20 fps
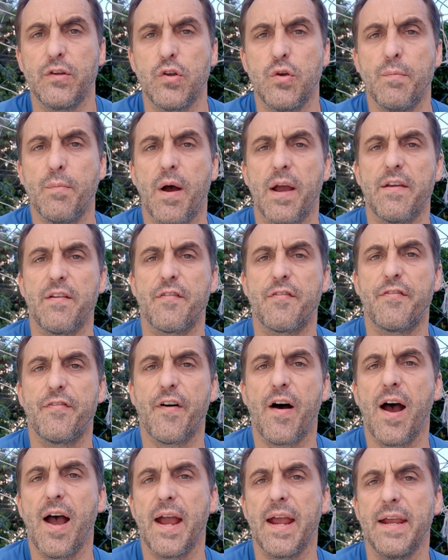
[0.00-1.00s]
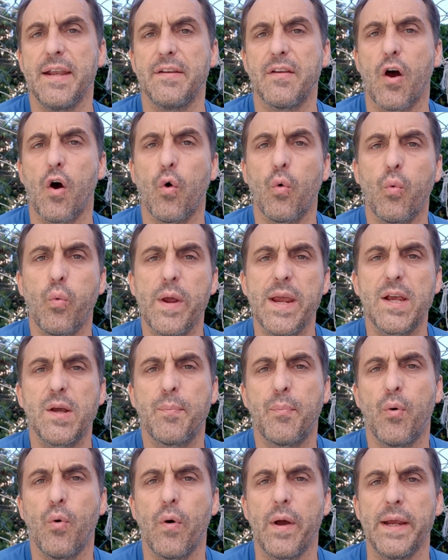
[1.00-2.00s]
you might find a weak
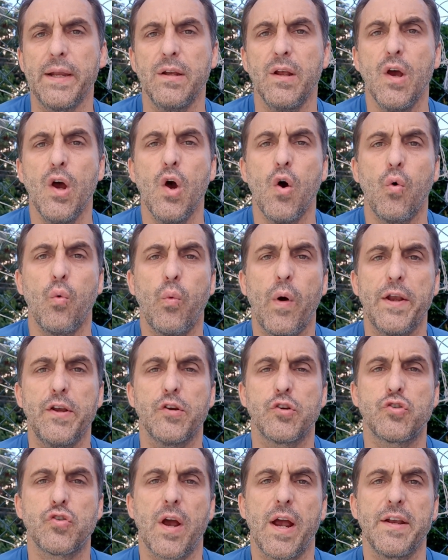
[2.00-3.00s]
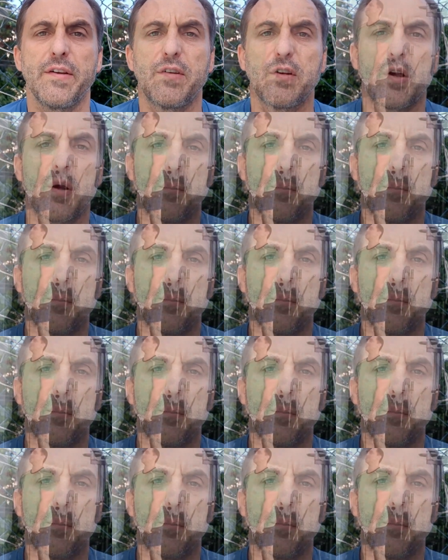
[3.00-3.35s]
point when you're trying to